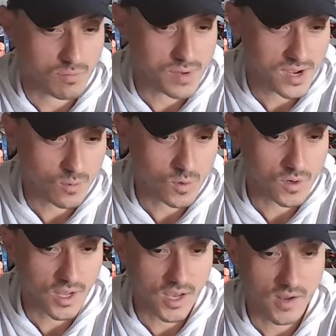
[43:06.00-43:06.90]
or
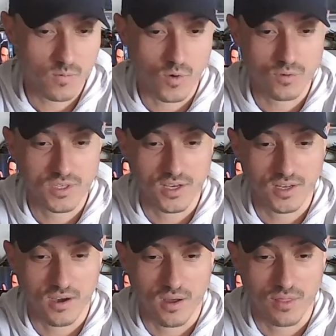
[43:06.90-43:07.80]
backward, and
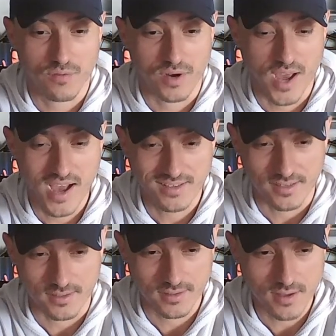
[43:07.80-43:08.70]
rotating on 3
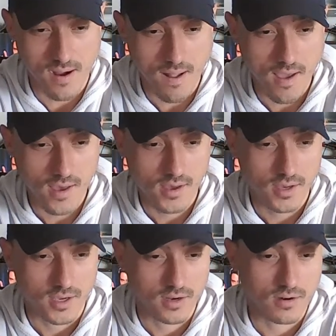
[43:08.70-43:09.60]
axes.
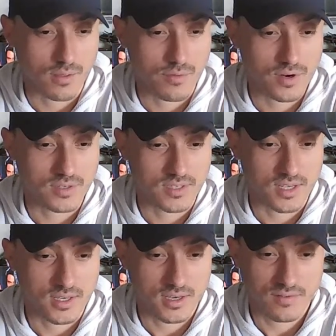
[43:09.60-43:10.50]
Here are 3
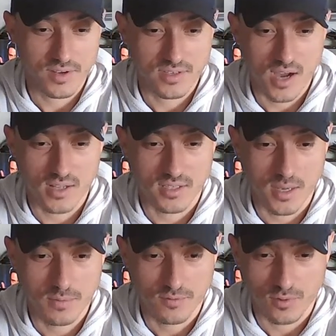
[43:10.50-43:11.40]
distinct interface
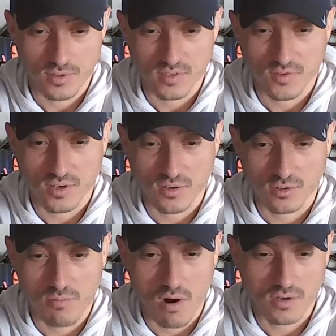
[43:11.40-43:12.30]
concepts for the
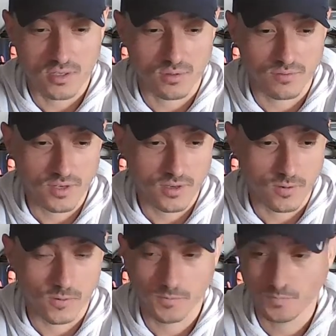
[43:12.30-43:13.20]
spherical Mark II
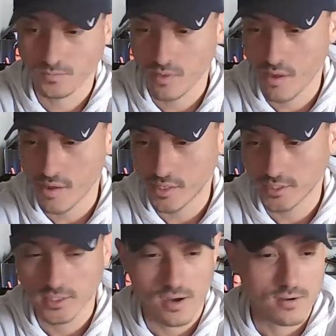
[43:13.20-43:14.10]
vehicle.
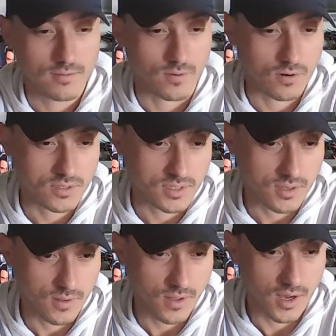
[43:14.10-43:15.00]

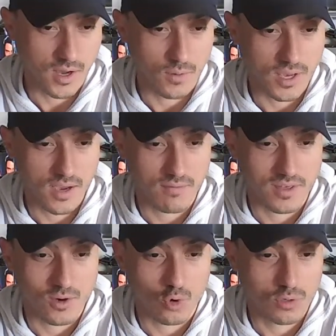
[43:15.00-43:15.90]
First, we have
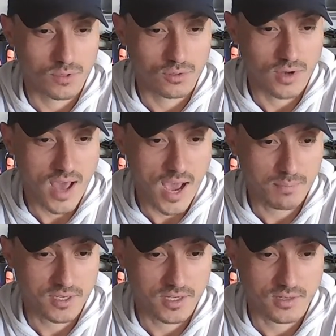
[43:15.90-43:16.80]
the orbital
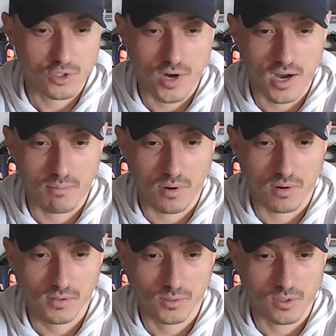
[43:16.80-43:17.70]
haptic
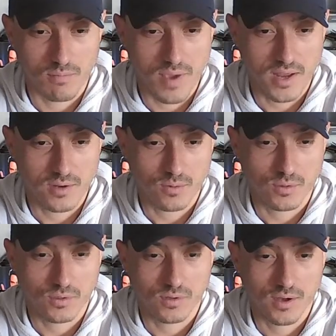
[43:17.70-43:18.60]
trackball or
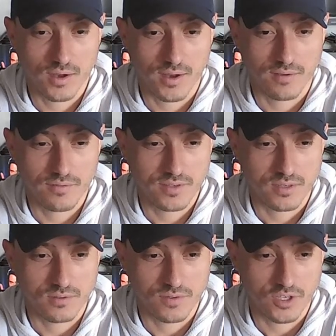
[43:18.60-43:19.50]
manual
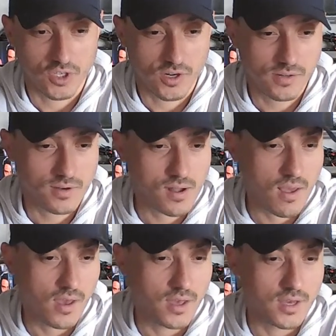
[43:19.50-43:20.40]
physical feature.
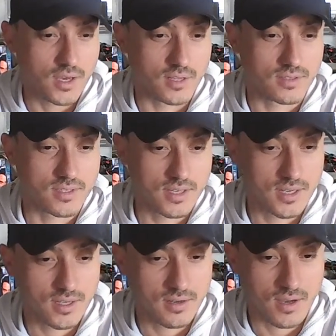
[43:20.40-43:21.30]

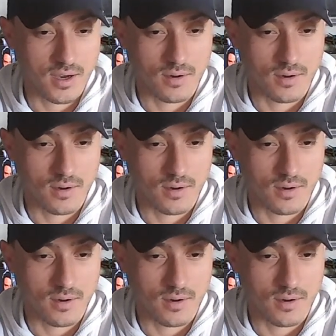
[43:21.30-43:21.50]
Instead,